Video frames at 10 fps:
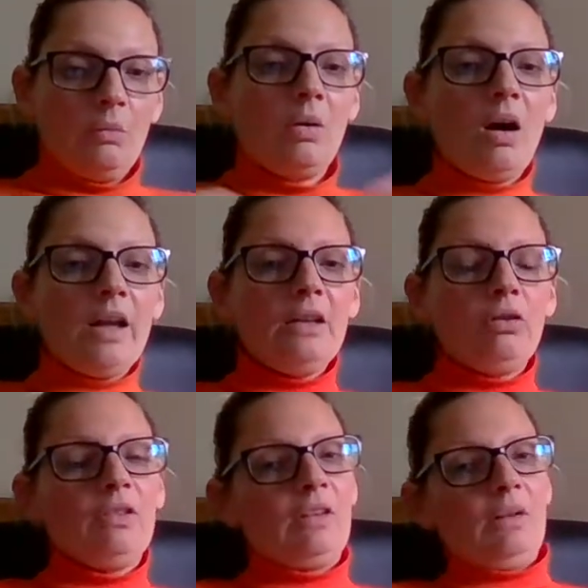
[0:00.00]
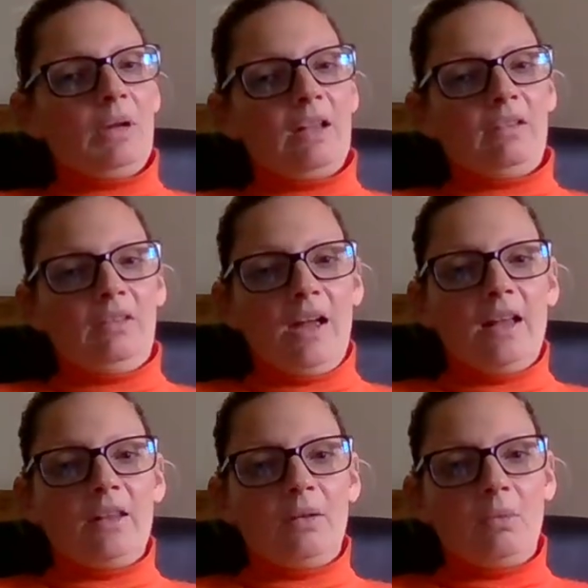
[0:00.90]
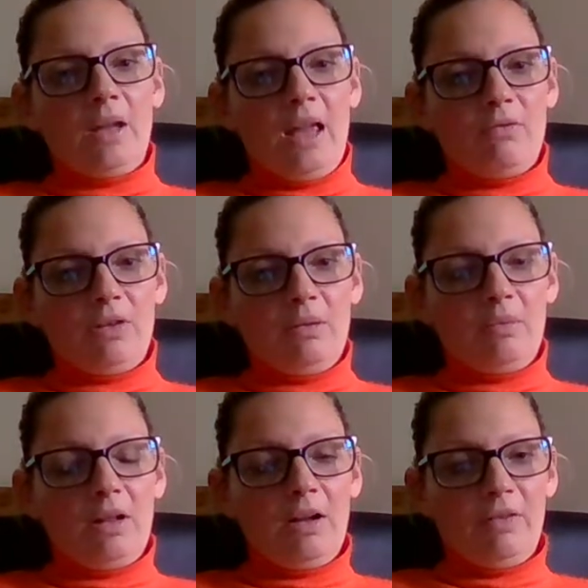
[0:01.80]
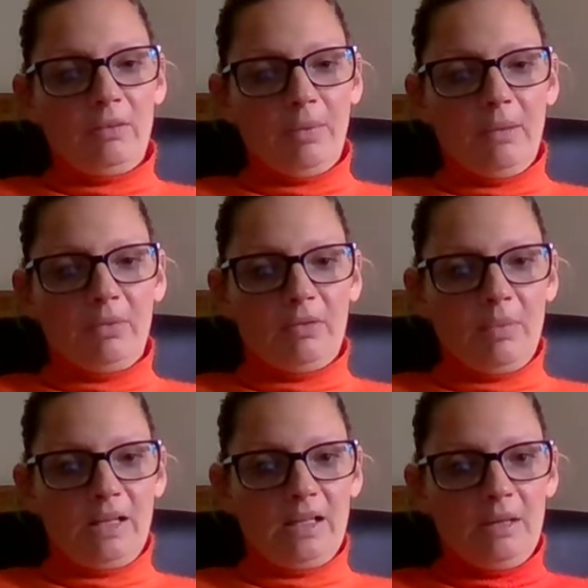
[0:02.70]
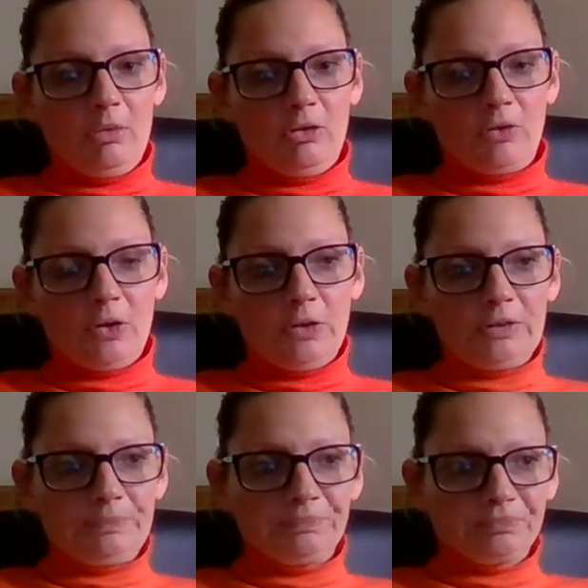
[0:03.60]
well, intrinsically we understand that every life has purpose and made in the image of God,